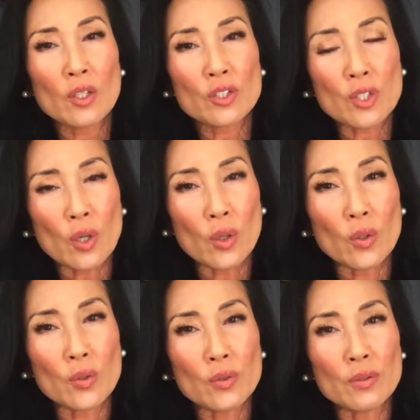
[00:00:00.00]

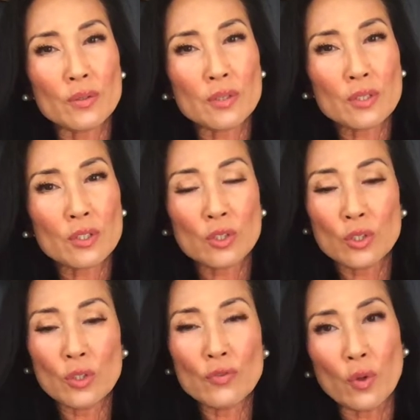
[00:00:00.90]
So,
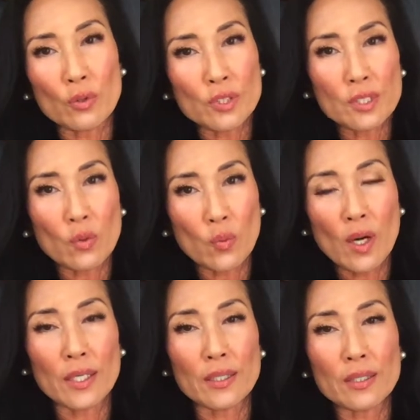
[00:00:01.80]
two folds.
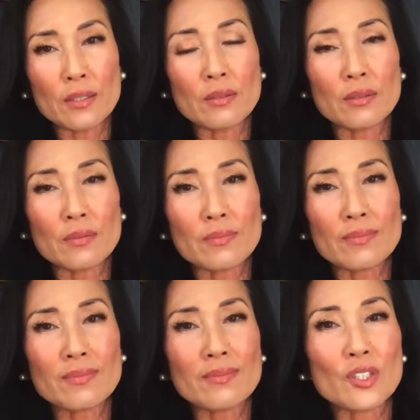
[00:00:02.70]
One,
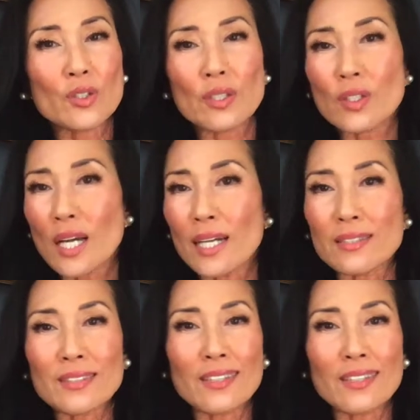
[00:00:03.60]
you guys,